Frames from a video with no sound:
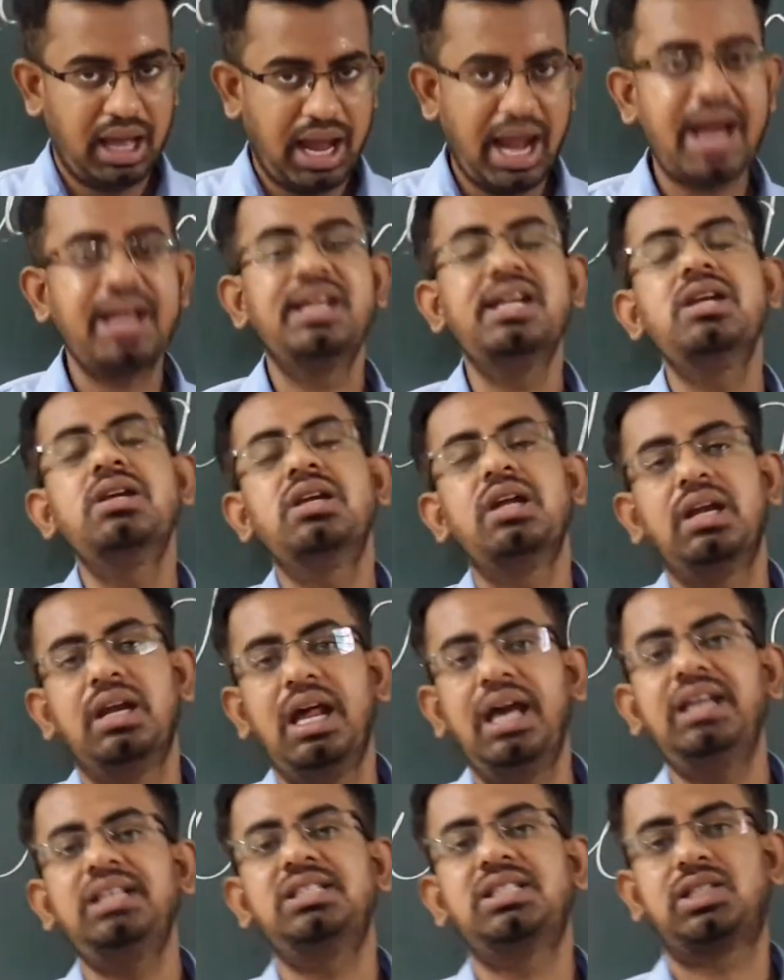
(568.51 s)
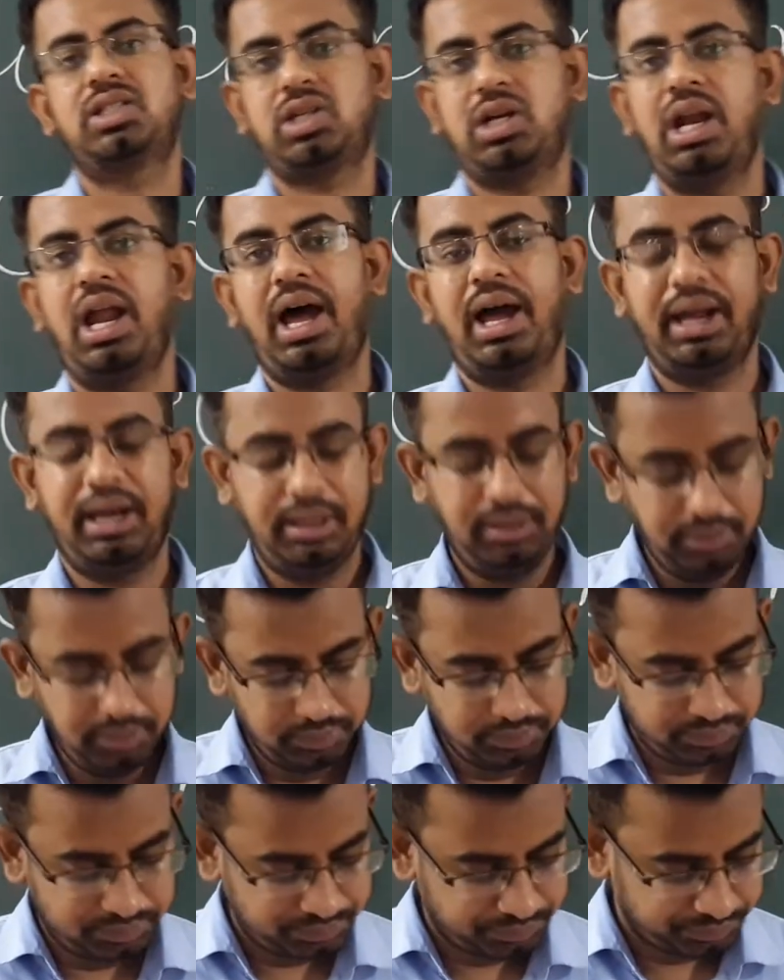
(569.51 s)
And in next
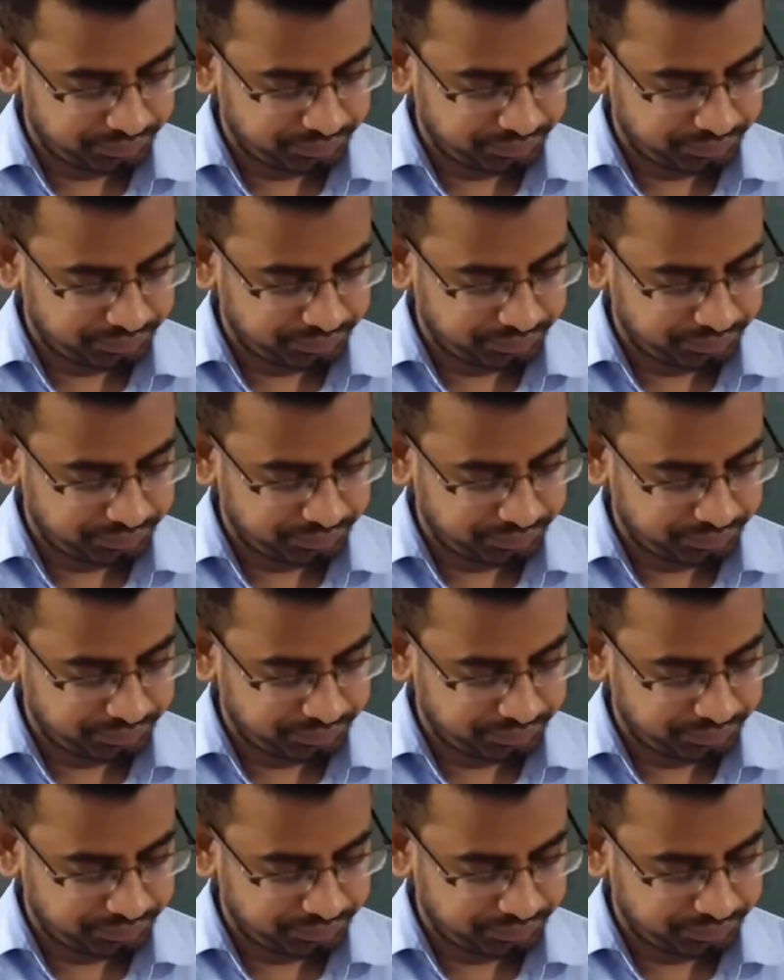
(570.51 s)
line,